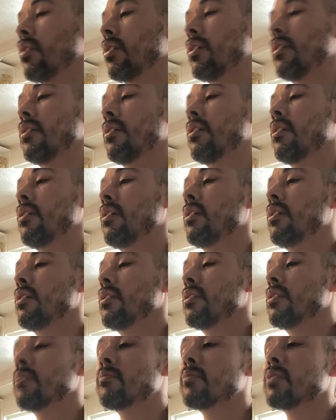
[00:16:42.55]
Like,
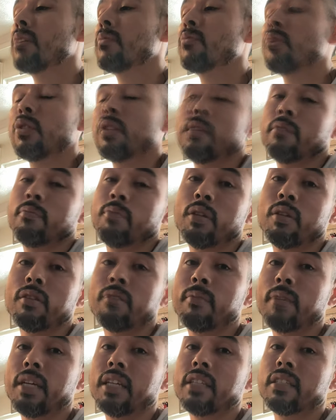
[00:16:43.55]
sometimes you need to build a
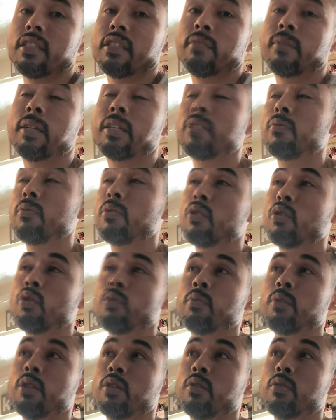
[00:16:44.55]
match, especially when
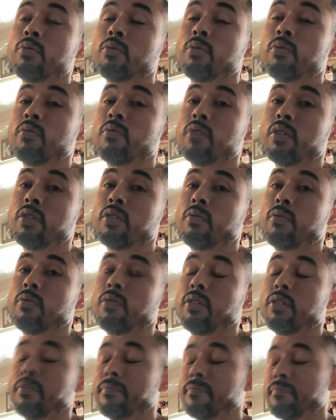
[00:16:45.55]
nobody knows who the fuck you
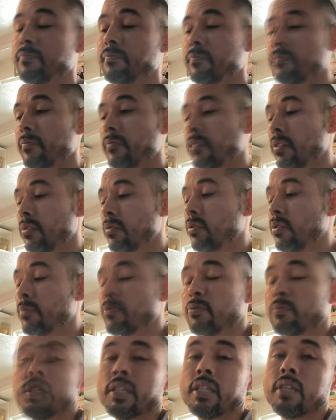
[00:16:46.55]
are. So I'm
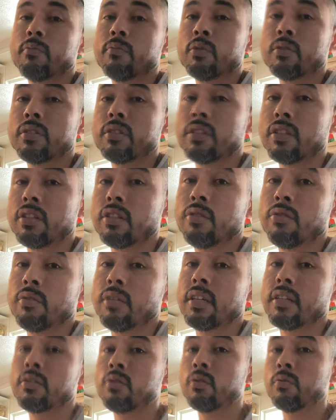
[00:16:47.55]
speaking mostly to the new
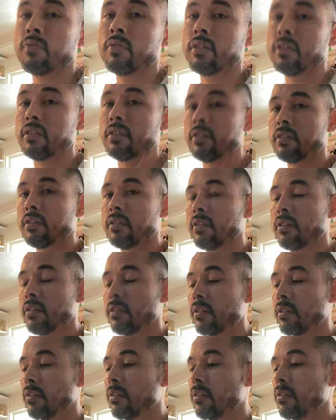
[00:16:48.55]
guys. Hopefully the
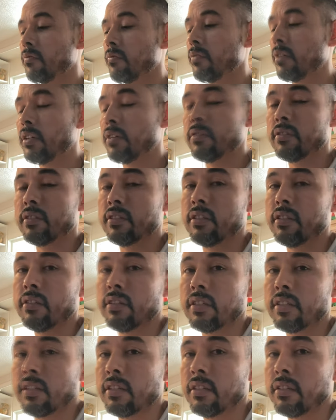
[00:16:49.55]
veterans in
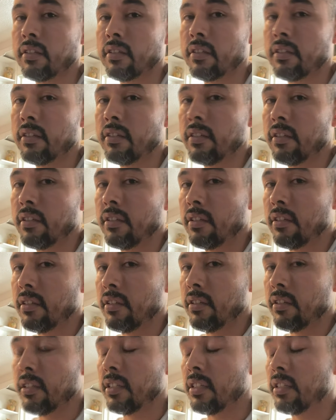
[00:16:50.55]
here
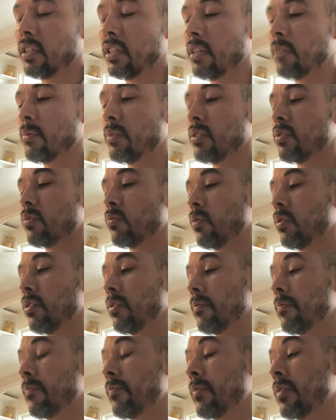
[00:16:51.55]
can chime in as
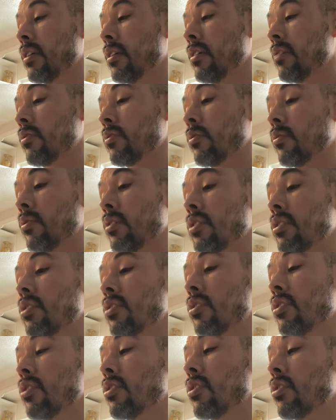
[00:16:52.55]
well. So this
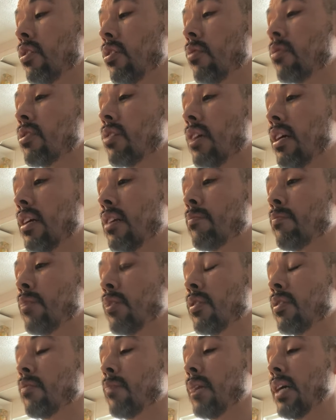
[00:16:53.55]
is good to know. It's how to
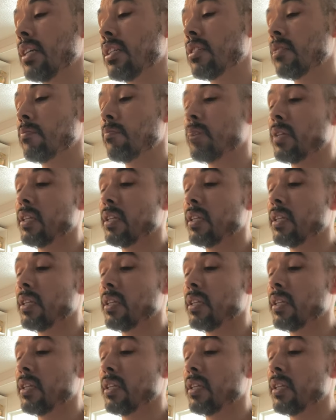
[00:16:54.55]
build a match.